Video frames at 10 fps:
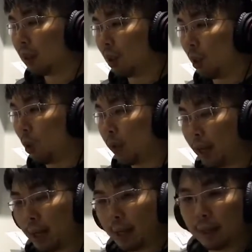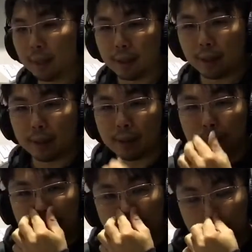Okay.
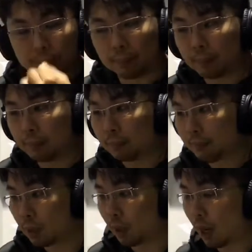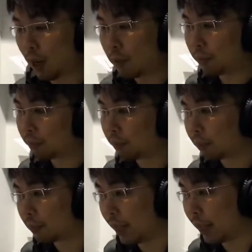So how?
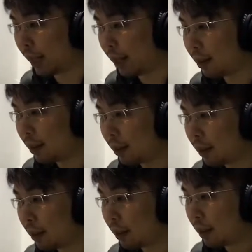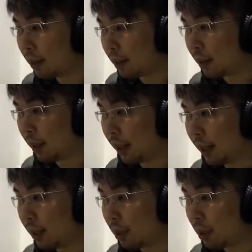Can Alright.
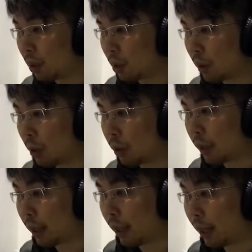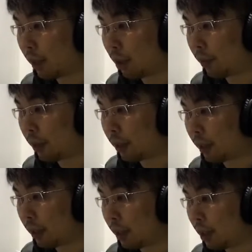So now you get a hang of it
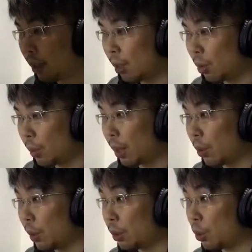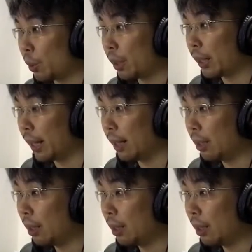already. We are going to do it again.